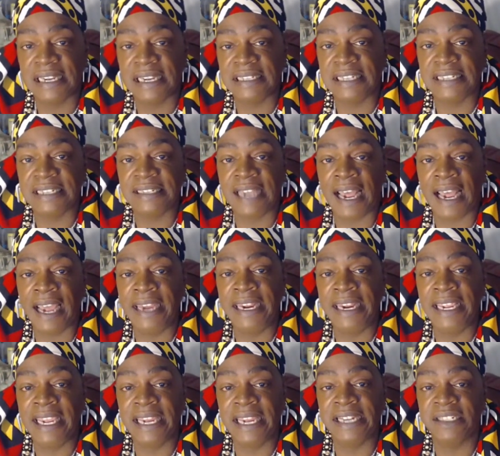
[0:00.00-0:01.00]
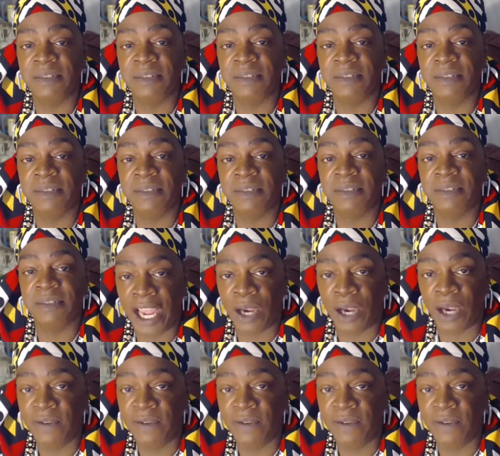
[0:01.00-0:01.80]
designed to get as many